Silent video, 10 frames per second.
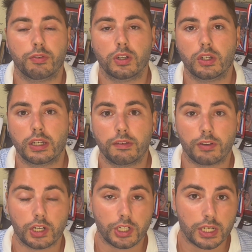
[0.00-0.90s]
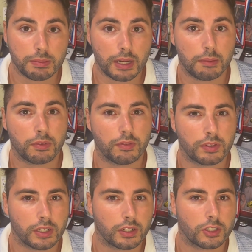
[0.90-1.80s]
you're looking for a cheap time of
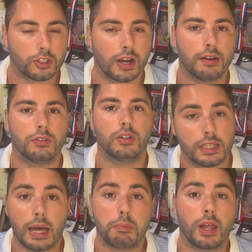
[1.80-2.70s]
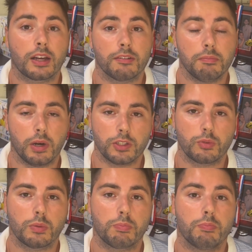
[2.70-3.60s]
year to travel, that block of months
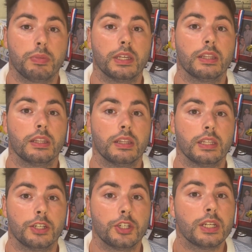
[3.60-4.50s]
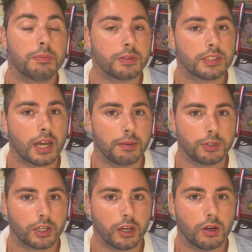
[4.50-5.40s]
would be the cheapest time to
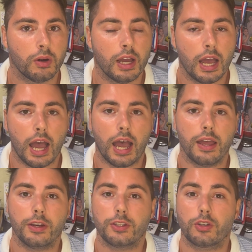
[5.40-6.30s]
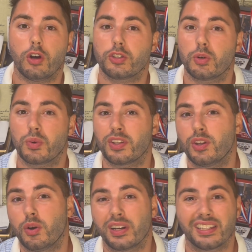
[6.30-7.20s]
go. And it's also worth
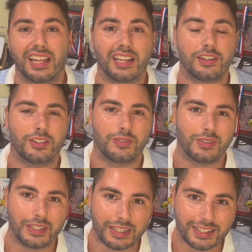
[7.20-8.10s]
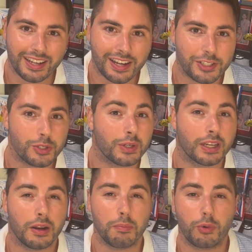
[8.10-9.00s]
noting that to entice you to get
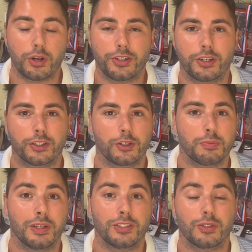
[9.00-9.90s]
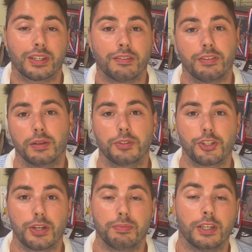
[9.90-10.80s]
on board during those months so they can fill up the
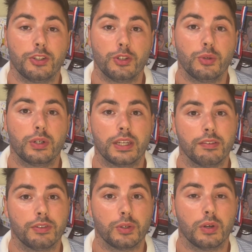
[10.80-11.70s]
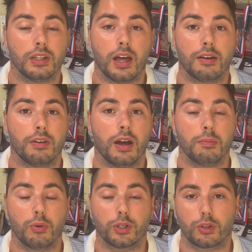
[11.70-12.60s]
ship, they do give you a lot of
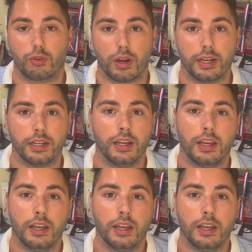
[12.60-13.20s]
onboard credit